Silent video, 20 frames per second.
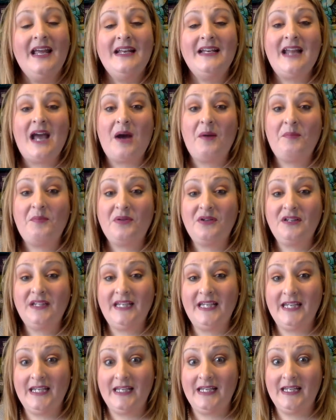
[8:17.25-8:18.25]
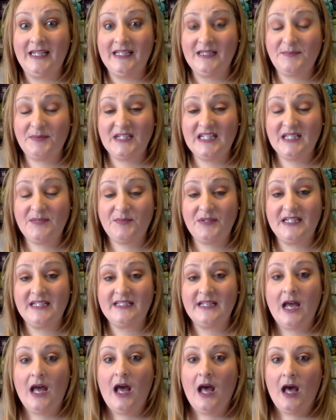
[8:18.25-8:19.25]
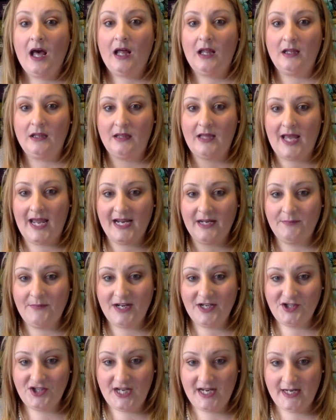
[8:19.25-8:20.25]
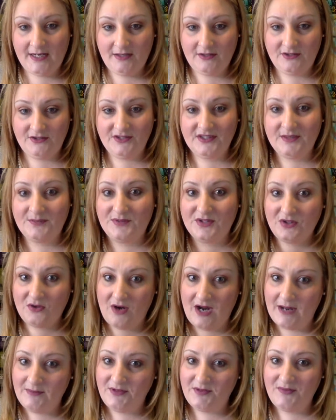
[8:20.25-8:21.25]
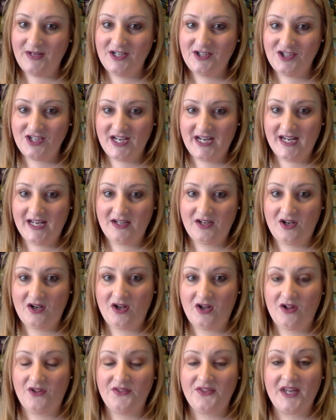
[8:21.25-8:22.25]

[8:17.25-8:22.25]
Now, please, please, please like my channel, subscribe to my channel.